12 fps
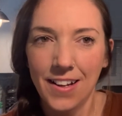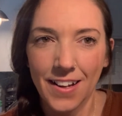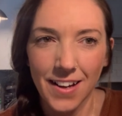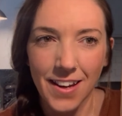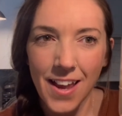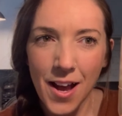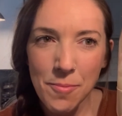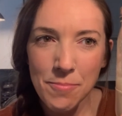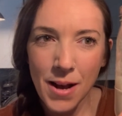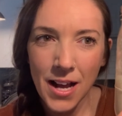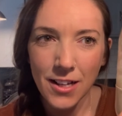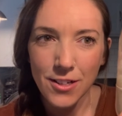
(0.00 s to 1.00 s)
Not
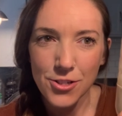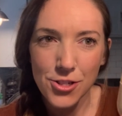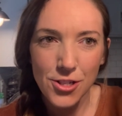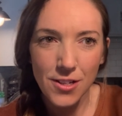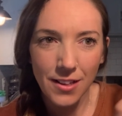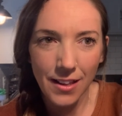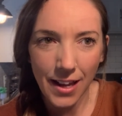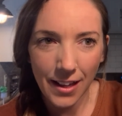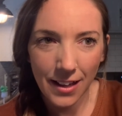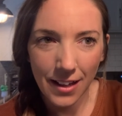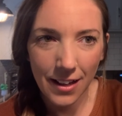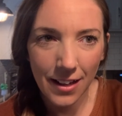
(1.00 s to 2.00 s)
much,
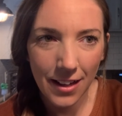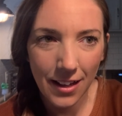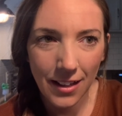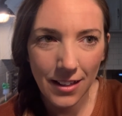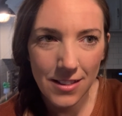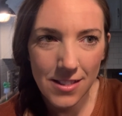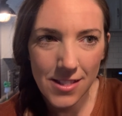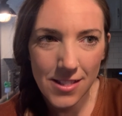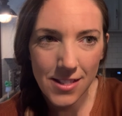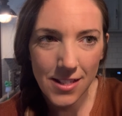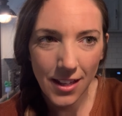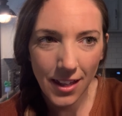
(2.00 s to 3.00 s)
like it's
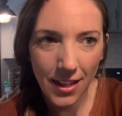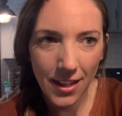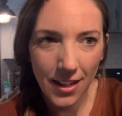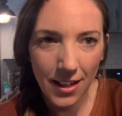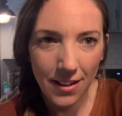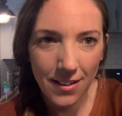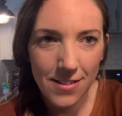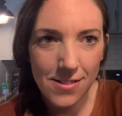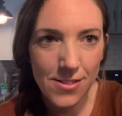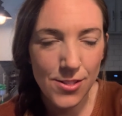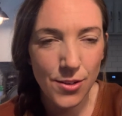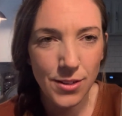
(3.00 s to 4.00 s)
here,
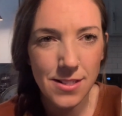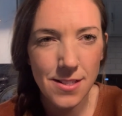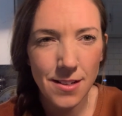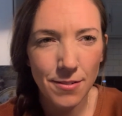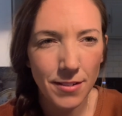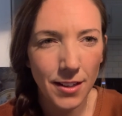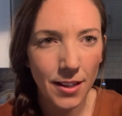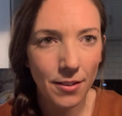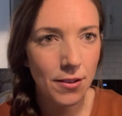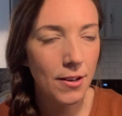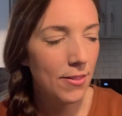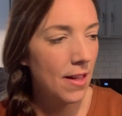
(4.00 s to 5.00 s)
so it didn't really
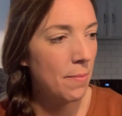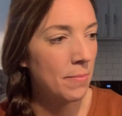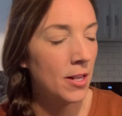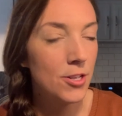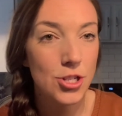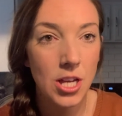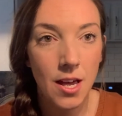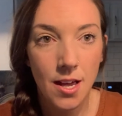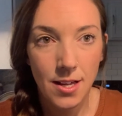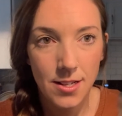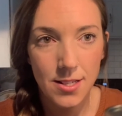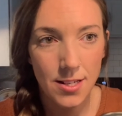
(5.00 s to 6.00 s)
grow that much.
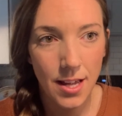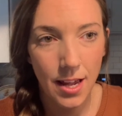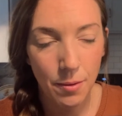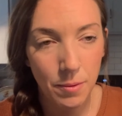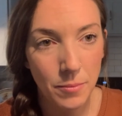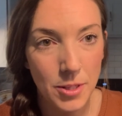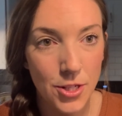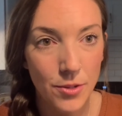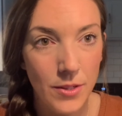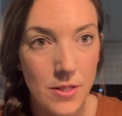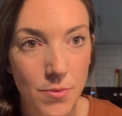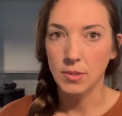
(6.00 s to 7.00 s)
Today what we do
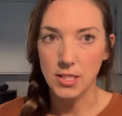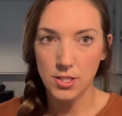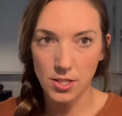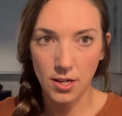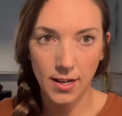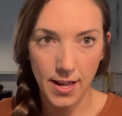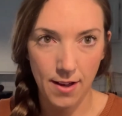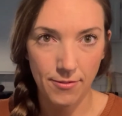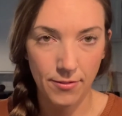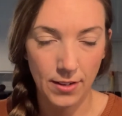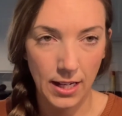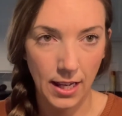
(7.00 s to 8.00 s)
is we discard half
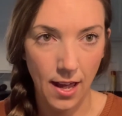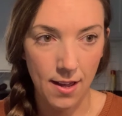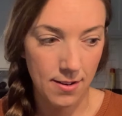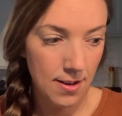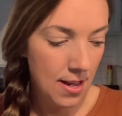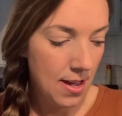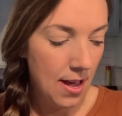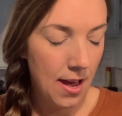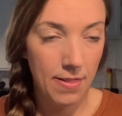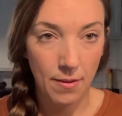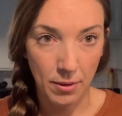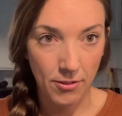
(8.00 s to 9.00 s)
of it again
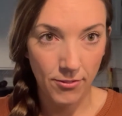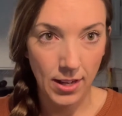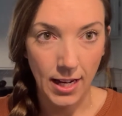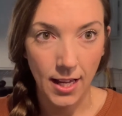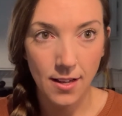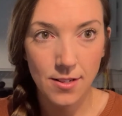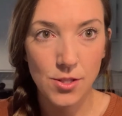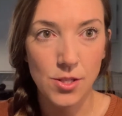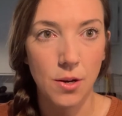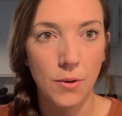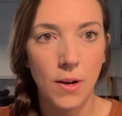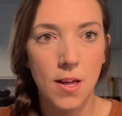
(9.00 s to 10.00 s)
and then we feed it.
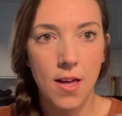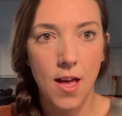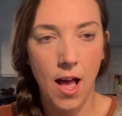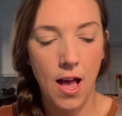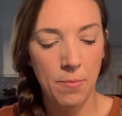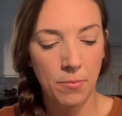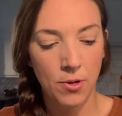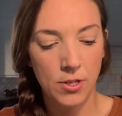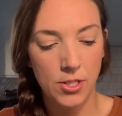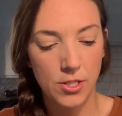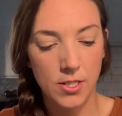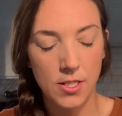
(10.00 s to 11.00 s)
So I'm going
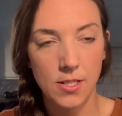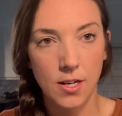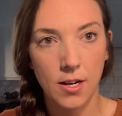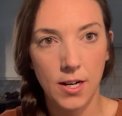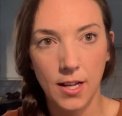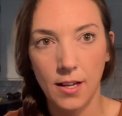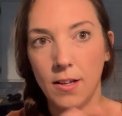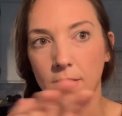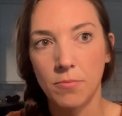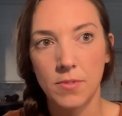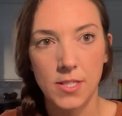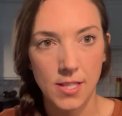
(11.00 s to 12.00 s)
to discard it
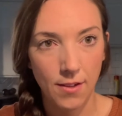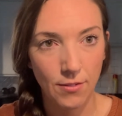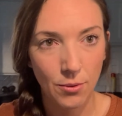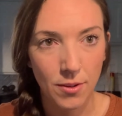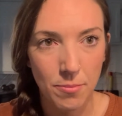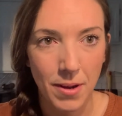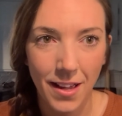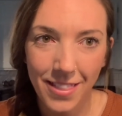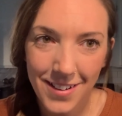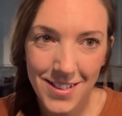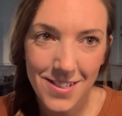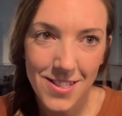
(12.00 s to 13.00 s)
and save it with my
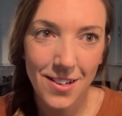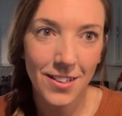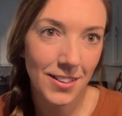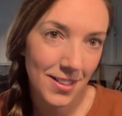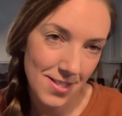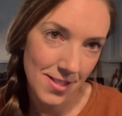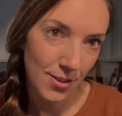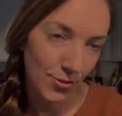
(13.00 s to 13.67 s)
other discard that's in the